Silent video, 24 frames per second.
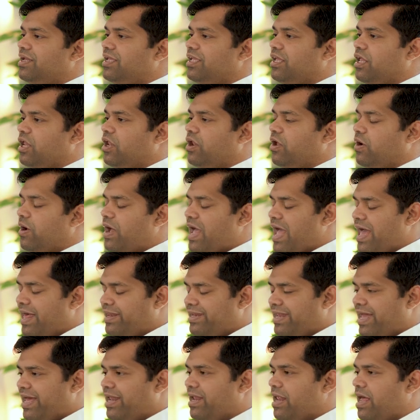you know,
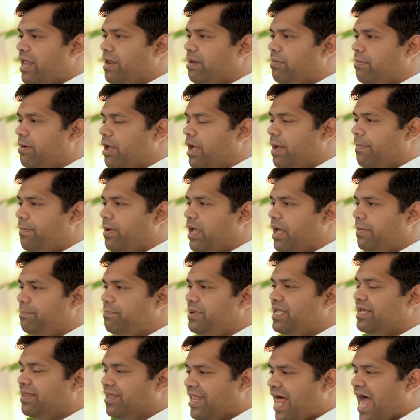and, and and
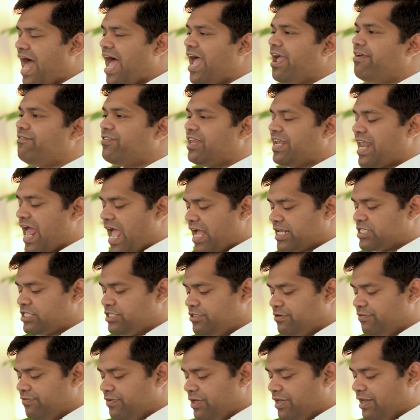and be alive and
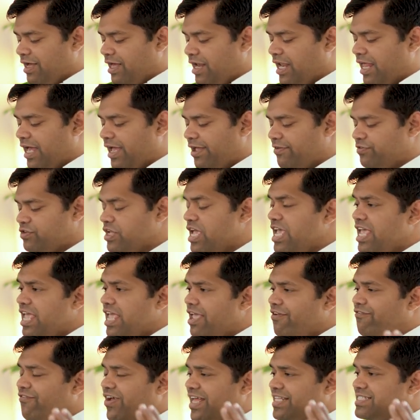active in our lives.
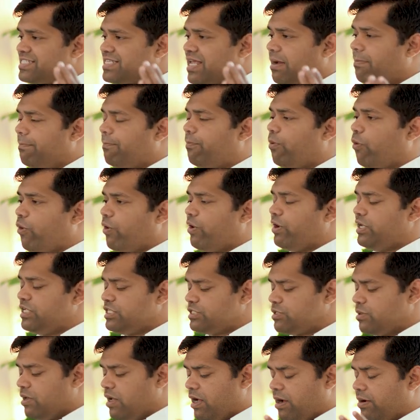If at some
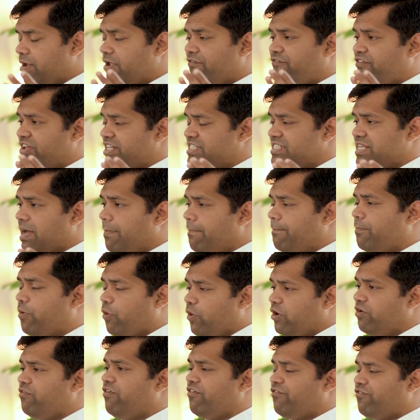points, uh, if at some
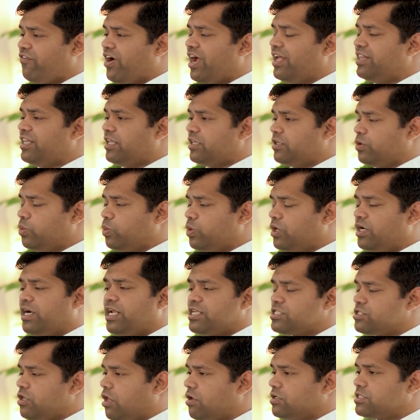point we find that the word
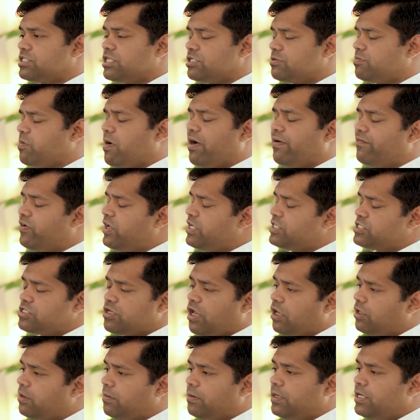has lost its power, it's
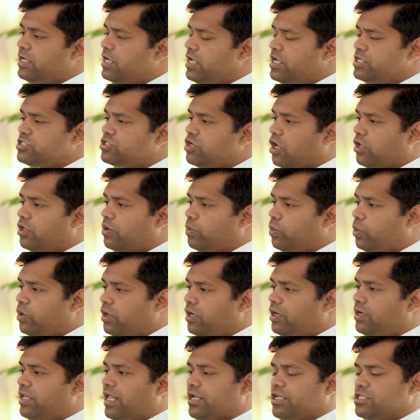not the it's not the
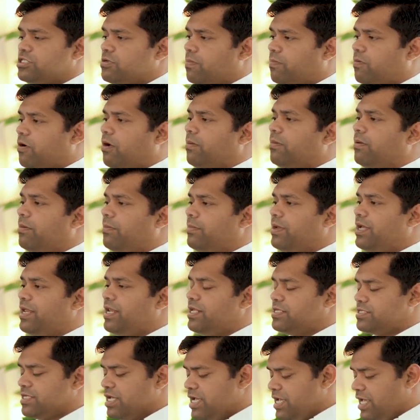word that is a problem. It
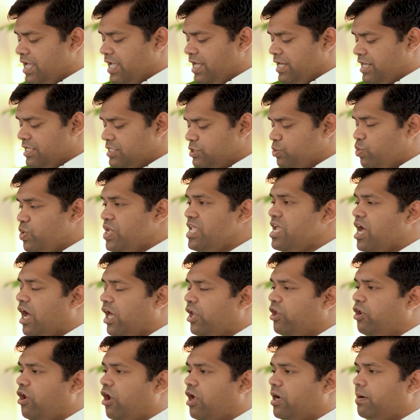is it is we
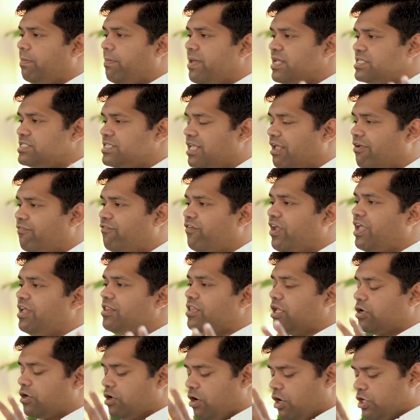are not mixing
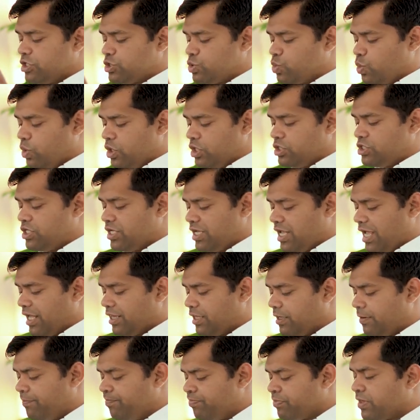faith and God's word
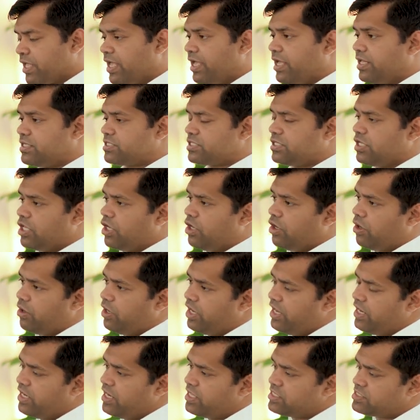together. It's you know
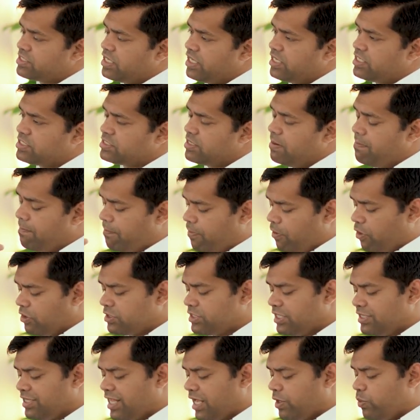it is it is
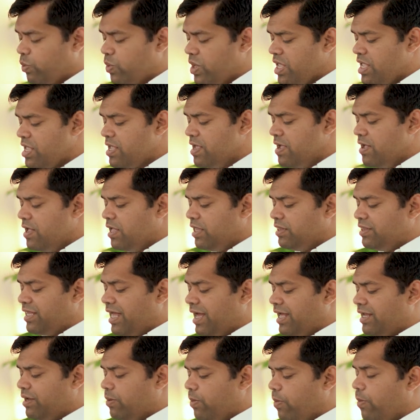important that we
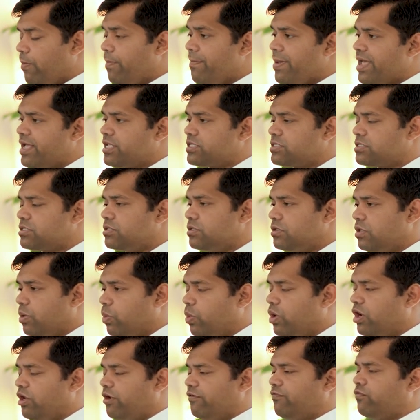that mix the
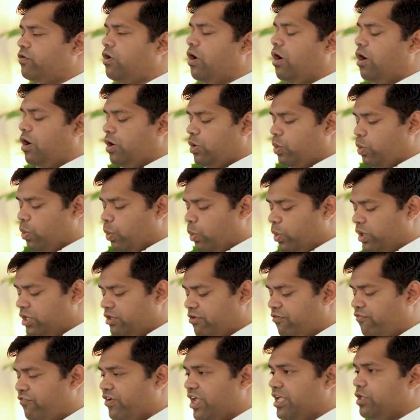word of God with
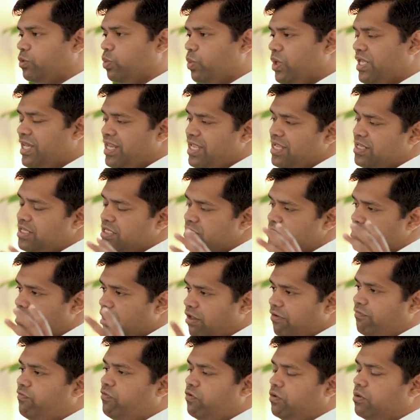faith. We need the
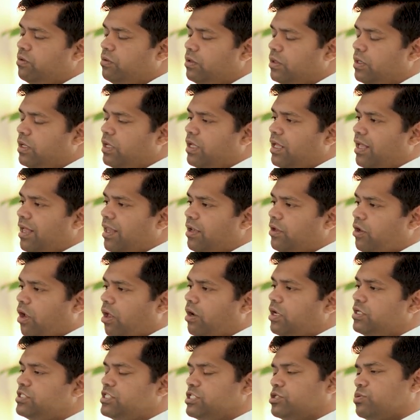skillful uh,
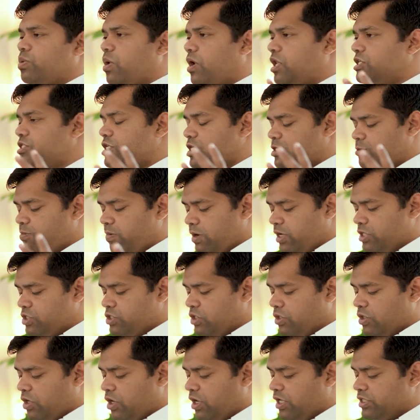knowledge as well as the
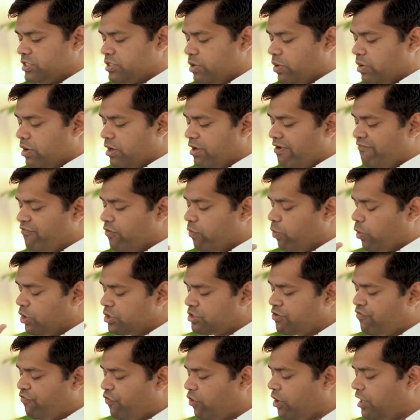spiritual knowledge. You, if you
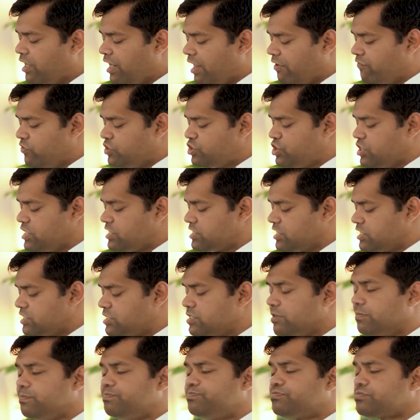want to fall in love with
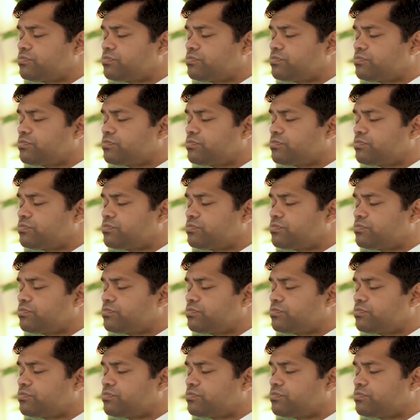Jesus,